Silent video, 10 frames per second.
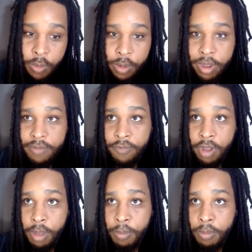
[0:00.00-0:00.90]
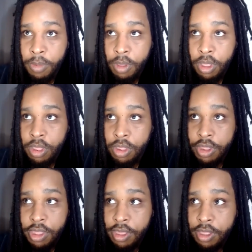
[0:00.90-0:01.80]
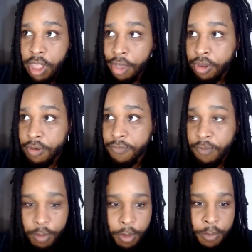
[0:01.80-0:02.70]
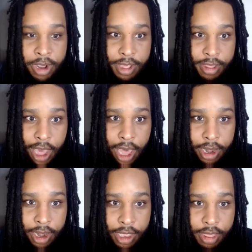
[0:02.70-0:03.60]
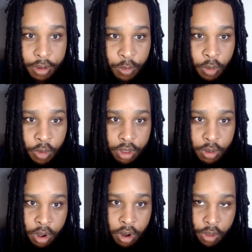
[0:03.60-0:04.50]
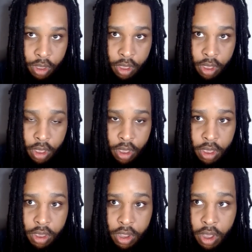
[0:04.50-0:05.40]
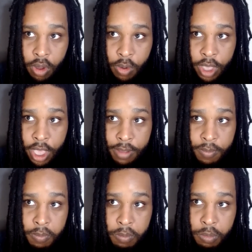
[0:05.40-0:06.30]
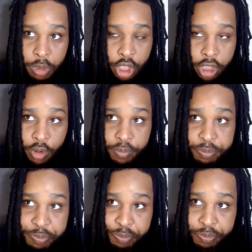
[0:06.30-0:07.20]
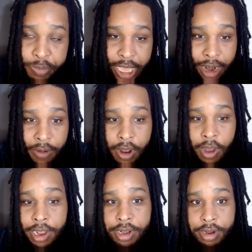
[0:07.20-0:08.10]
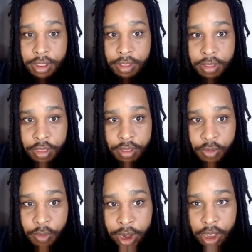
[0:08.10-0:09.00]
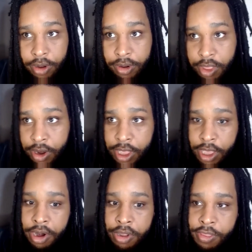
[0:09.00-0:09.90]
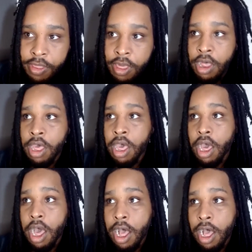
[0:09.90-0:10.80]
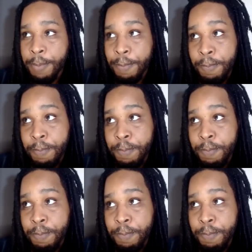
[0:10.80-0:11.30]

we went from just another former British colony to ruling the world, you know, and you know, I don't know, 120, 130 years. Um,